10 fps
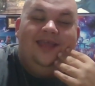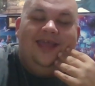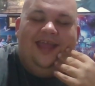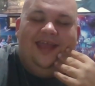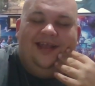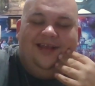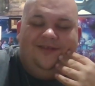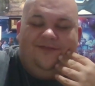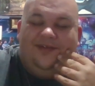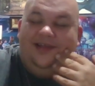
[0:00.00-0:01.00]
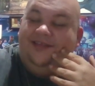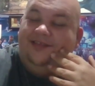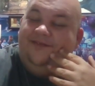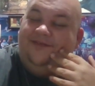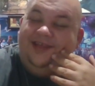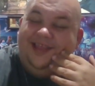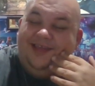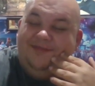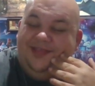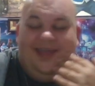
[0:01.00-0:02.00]
And the funny
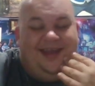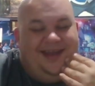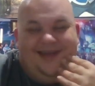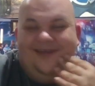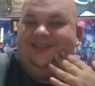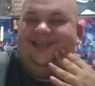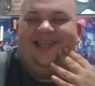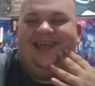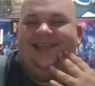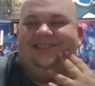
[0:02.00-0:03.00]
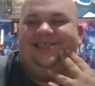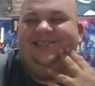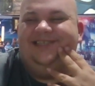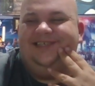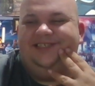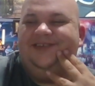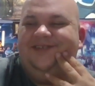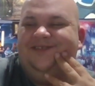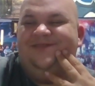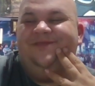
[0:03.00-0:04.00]
thing about that now is that like in season
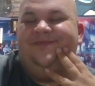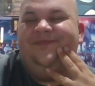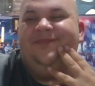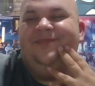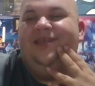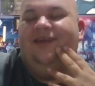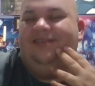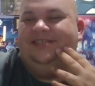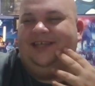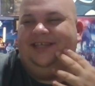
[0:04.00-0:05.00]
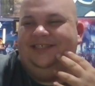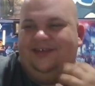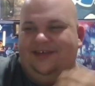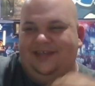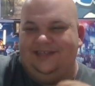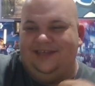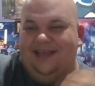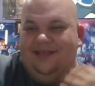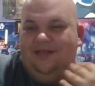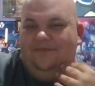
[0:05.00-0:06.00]
2 of the Chucky series,
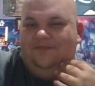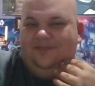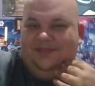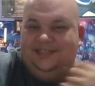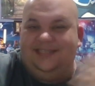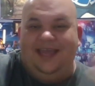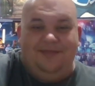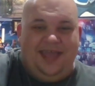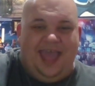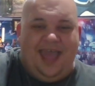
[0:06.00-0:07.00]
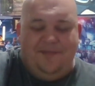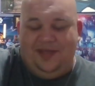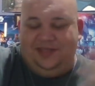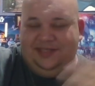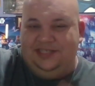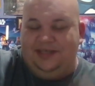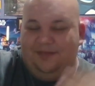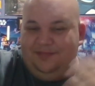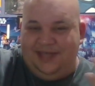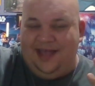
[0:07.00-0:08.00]
the same thing happens. He
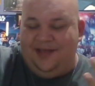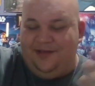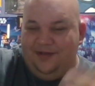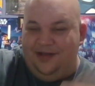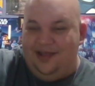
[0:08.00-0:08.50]
jumps out,